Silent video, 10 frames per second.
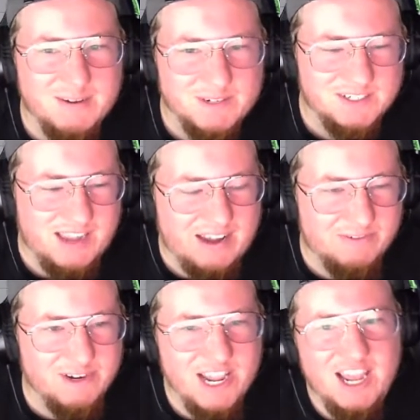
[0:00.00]
with
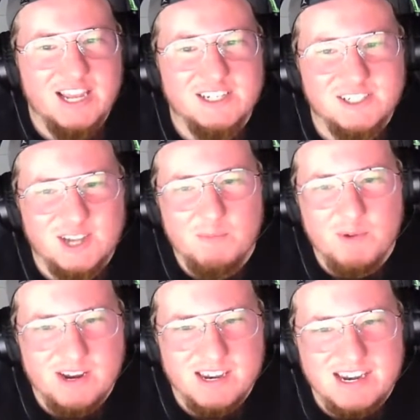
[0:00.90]
Stafford,
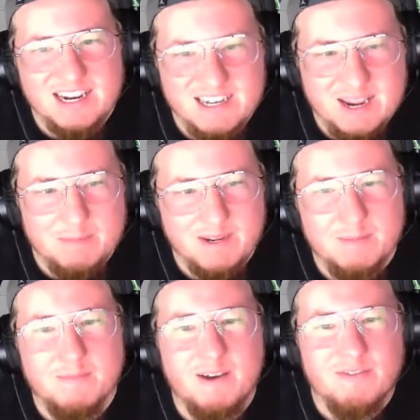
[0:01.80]
someone nicknamed
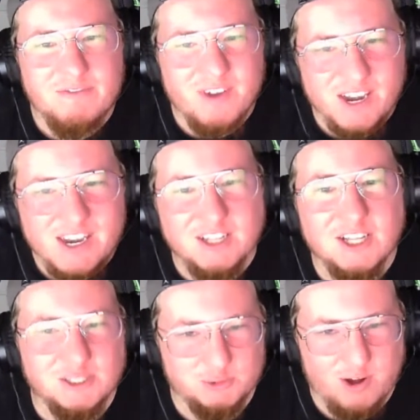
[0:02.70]
him
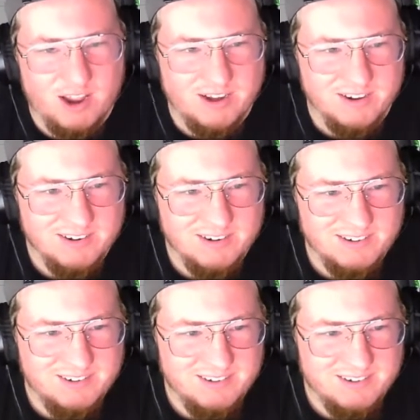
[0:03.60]
Vanillatron.
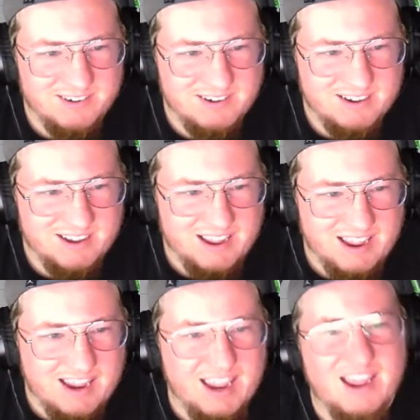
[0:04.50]

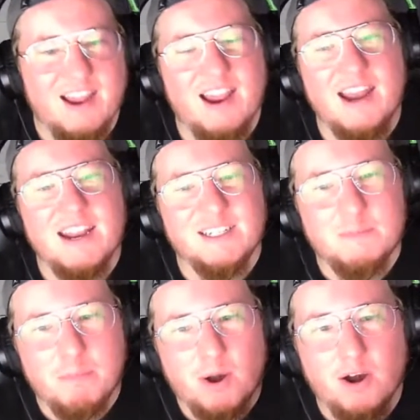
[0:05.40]
Vanillatron. You mean
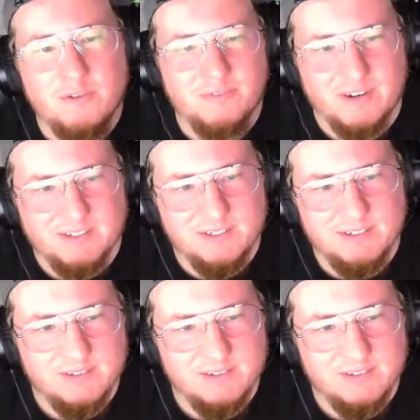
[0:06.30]
Jared